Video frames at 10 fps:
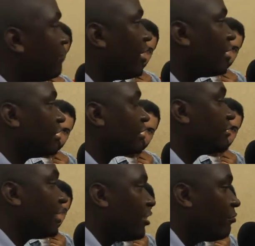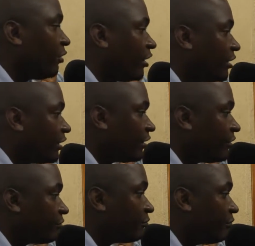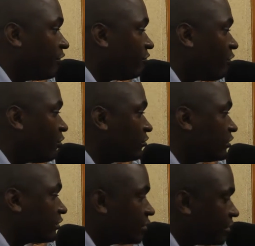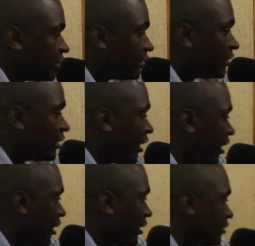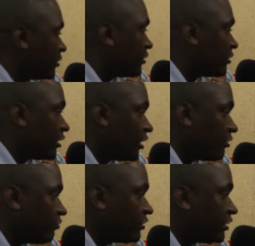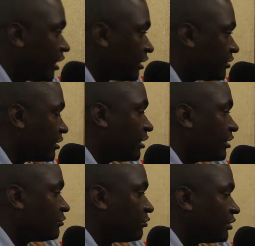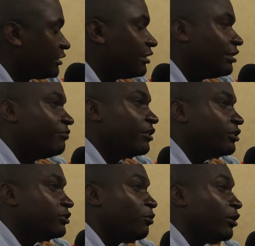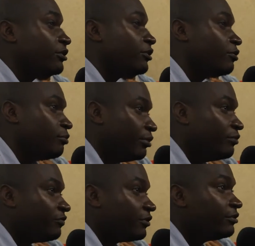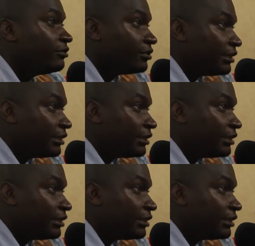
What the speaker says: came out at a time when my folks and obviously us, the kids, were still living in Soweto.